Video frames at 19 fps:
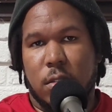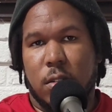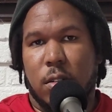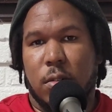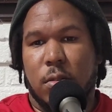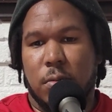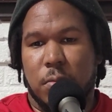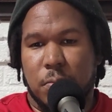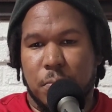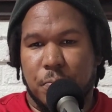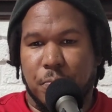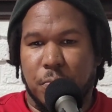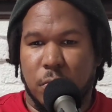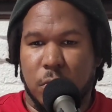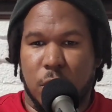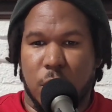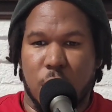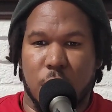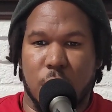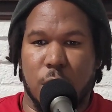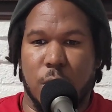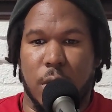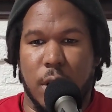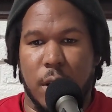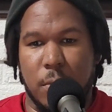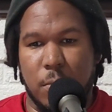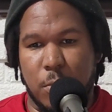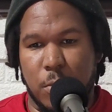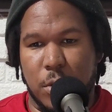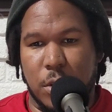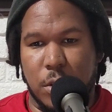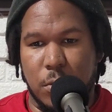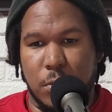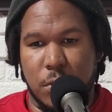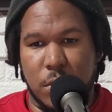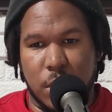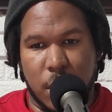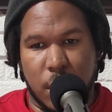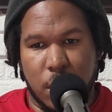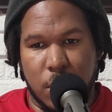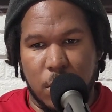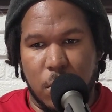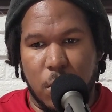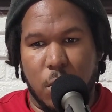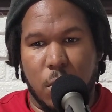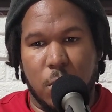So describe what you sell